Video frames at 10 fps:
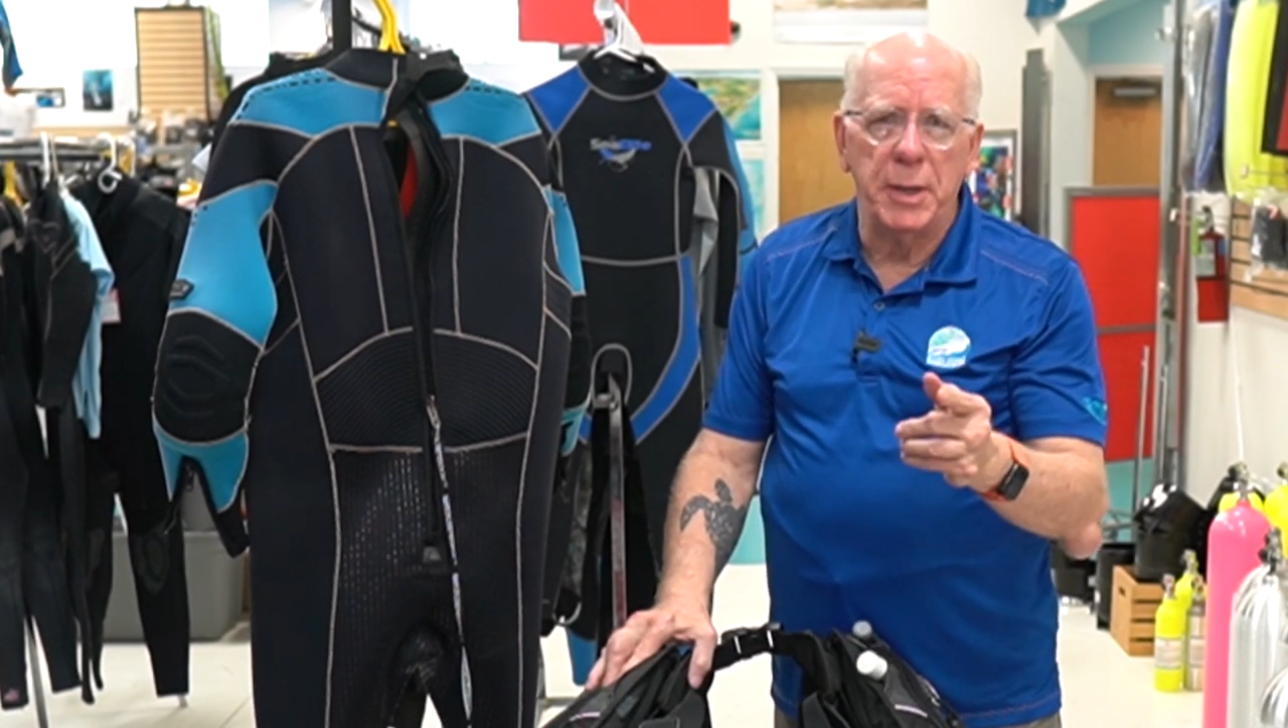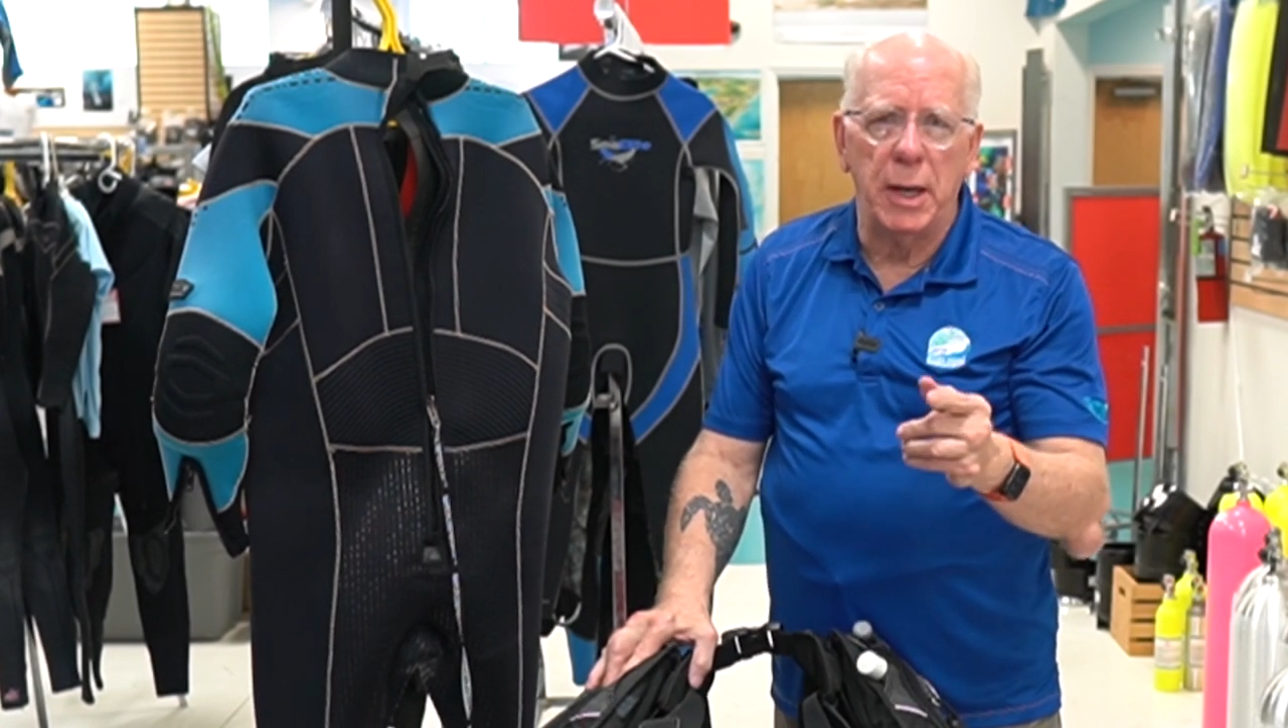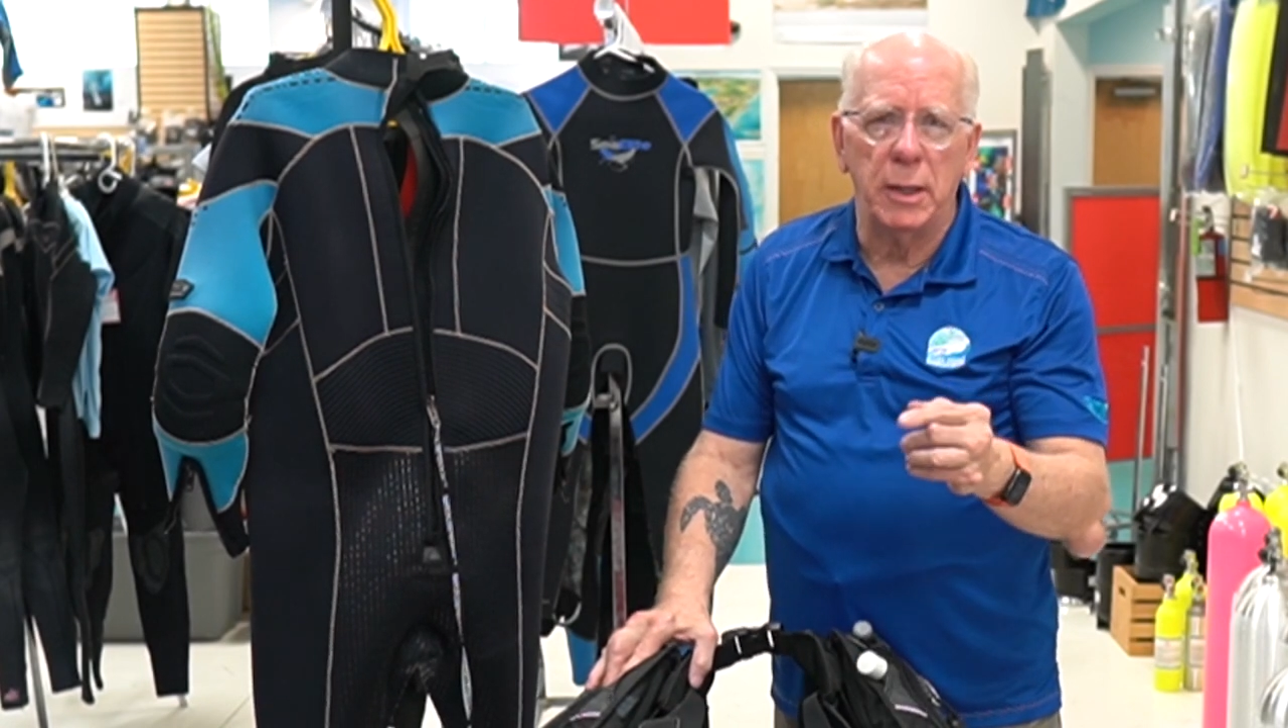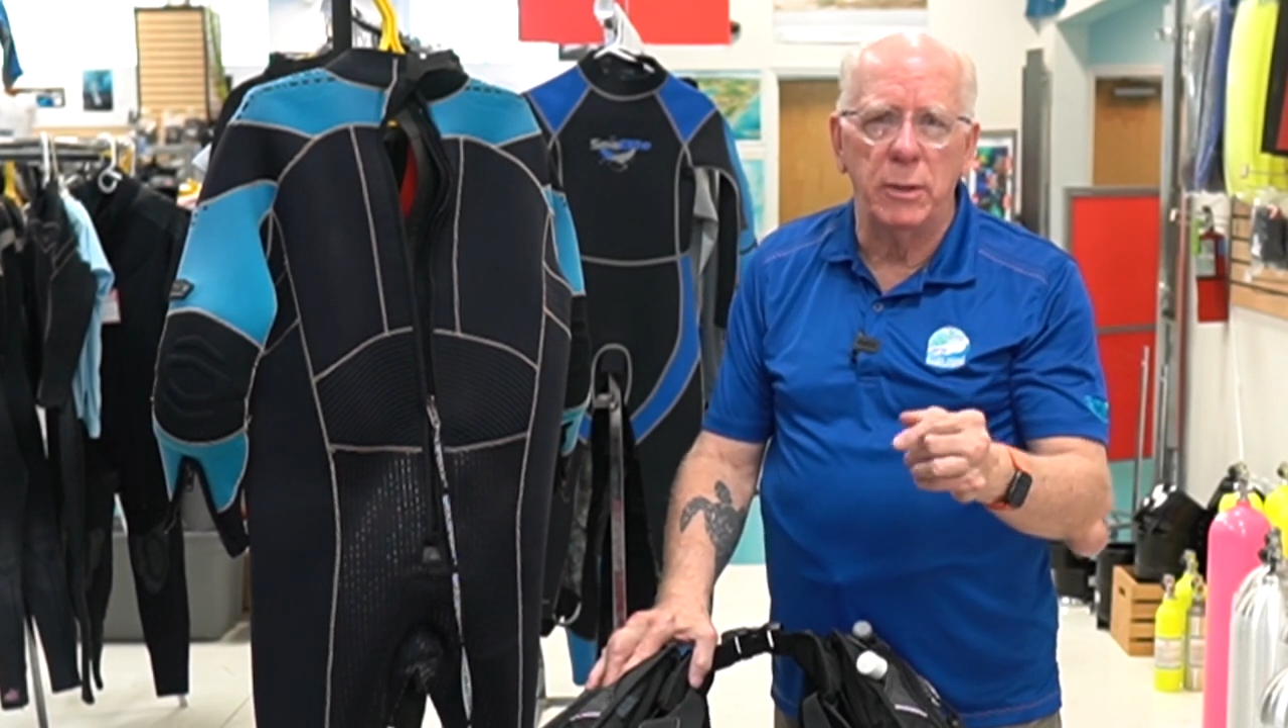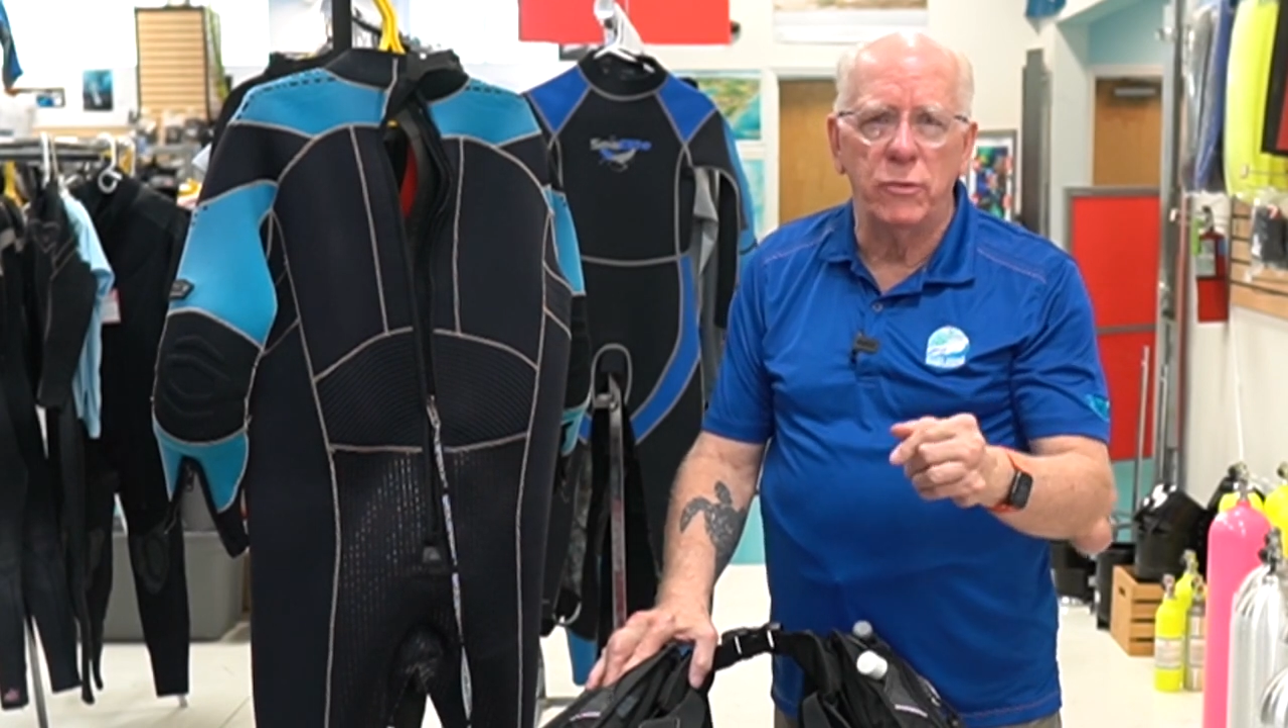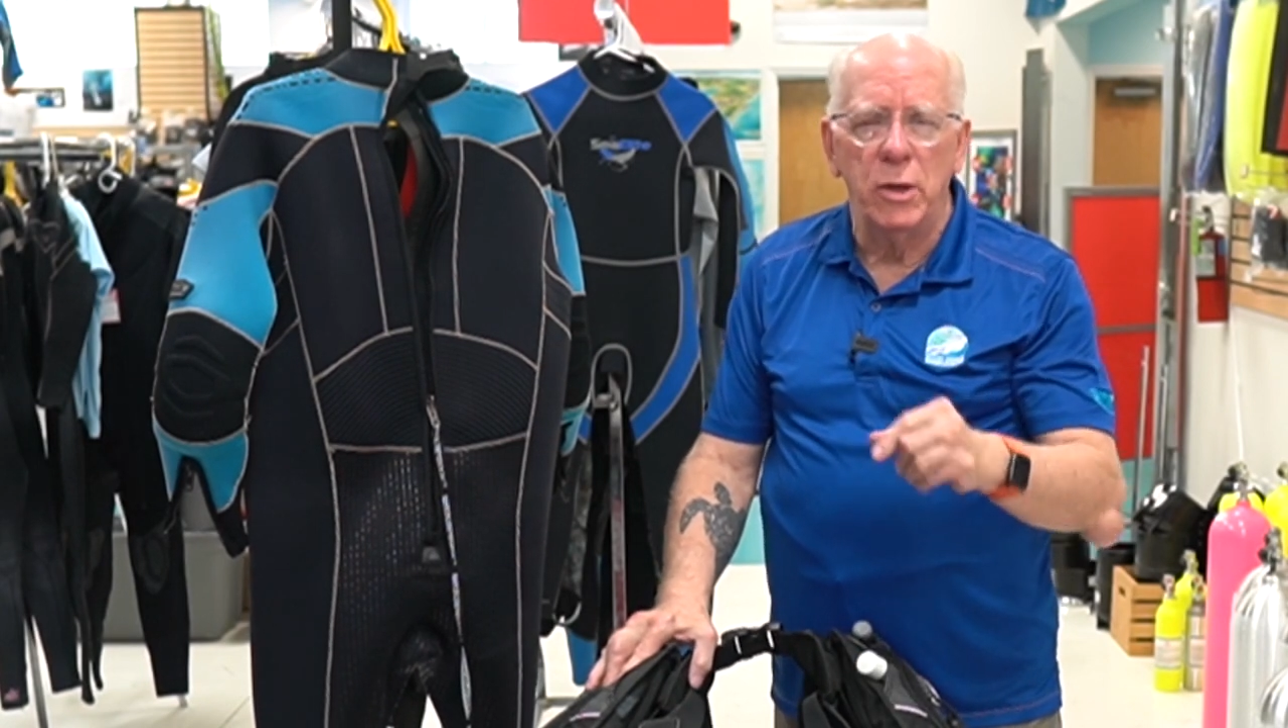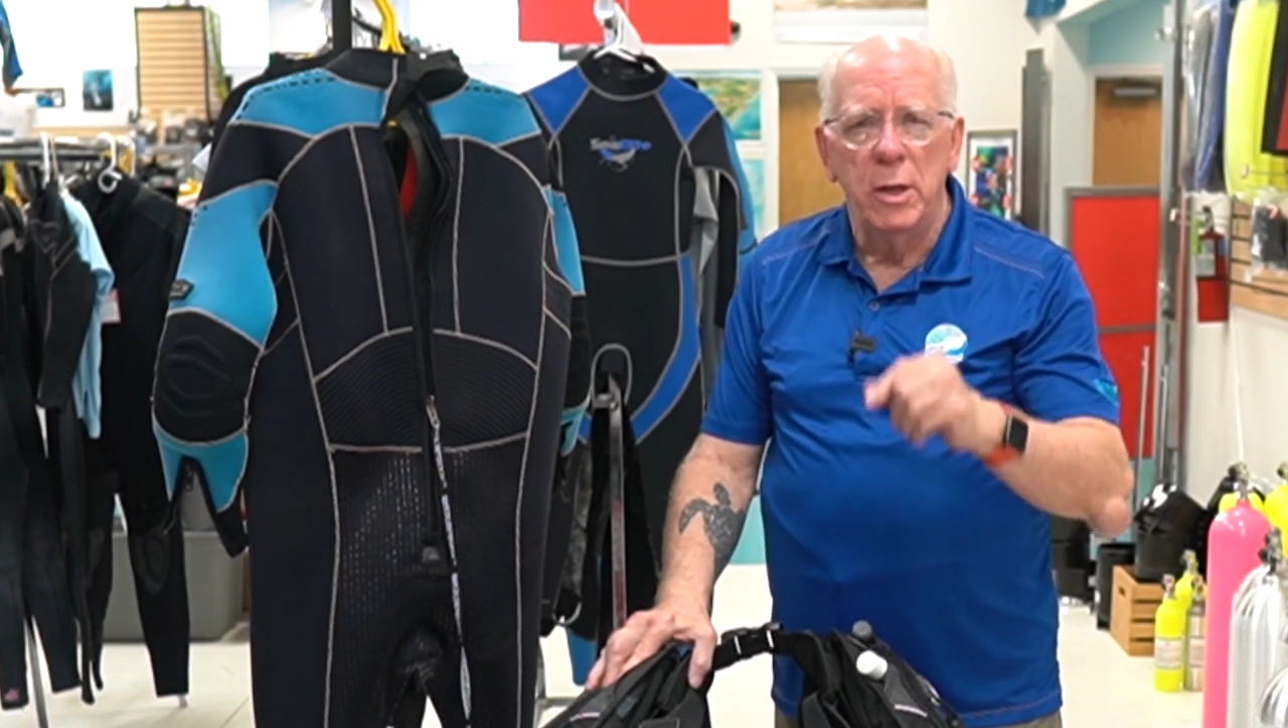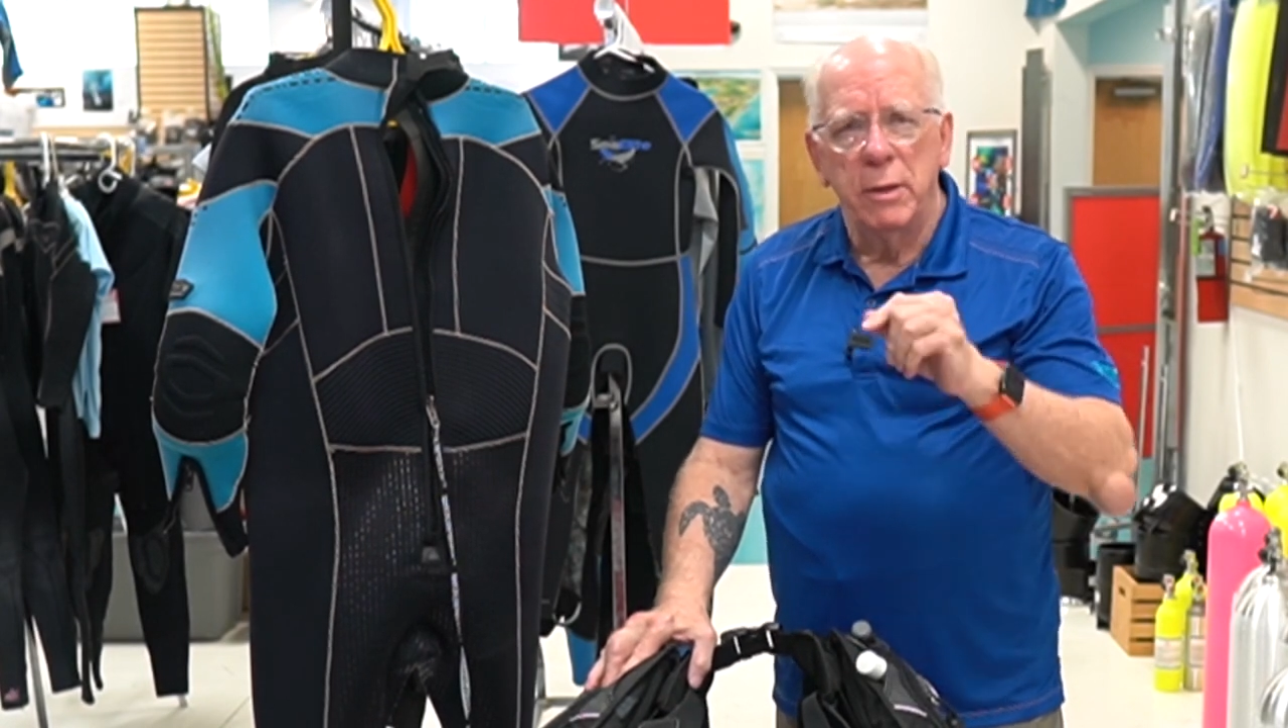Collins.